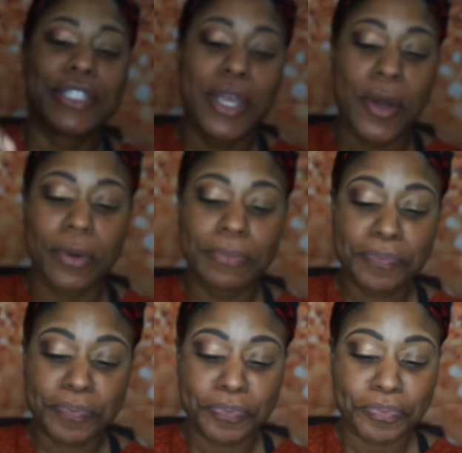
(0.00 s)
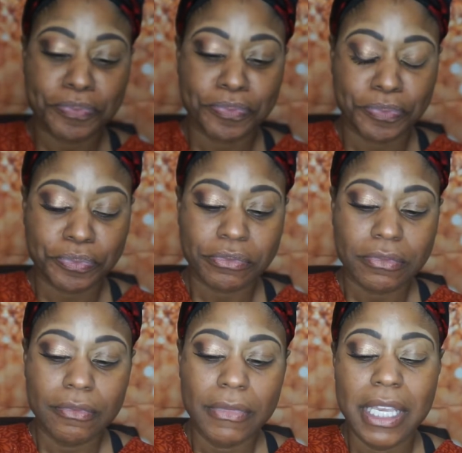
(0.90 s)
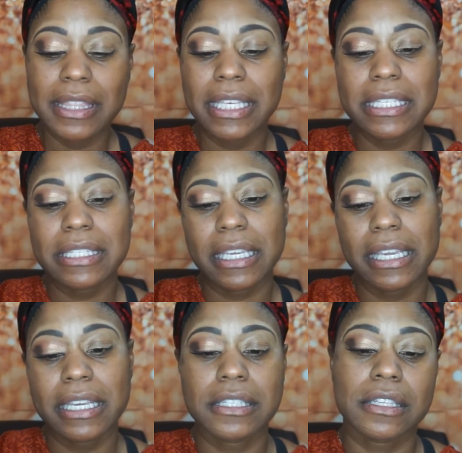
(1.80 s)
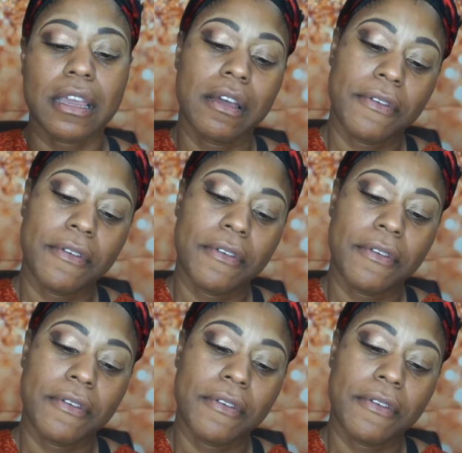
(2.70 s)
so this is